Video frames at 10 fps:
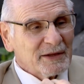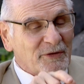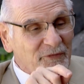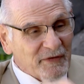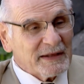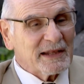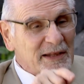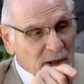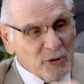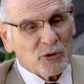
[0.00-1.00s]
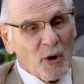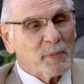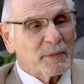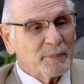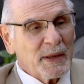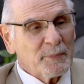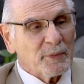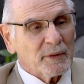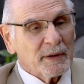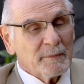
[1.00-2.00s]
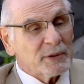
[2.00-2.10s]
defending the Ethiopian people,